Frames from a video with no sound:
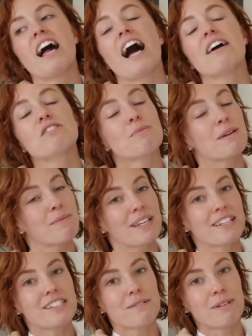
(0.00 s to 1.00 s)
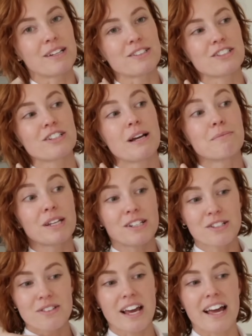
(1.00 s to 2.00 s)
I have to make my kids some lunch. I'm gonna
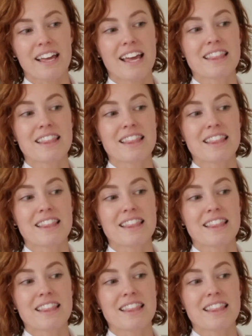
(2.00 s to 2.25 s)
do that